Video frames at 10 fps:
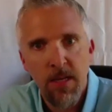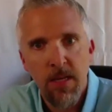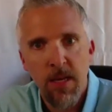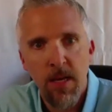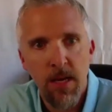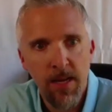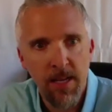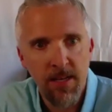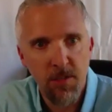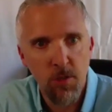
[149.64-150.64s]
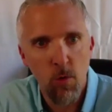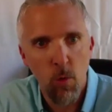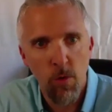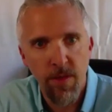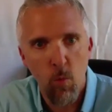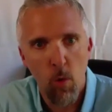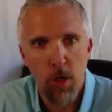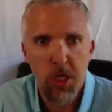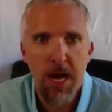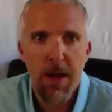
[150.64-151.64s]
Again, that's
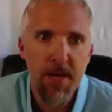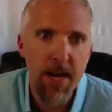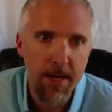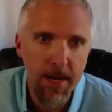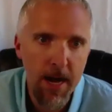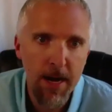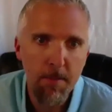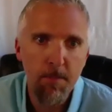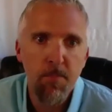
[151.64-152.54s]
NoteWorthyWorkshop.com.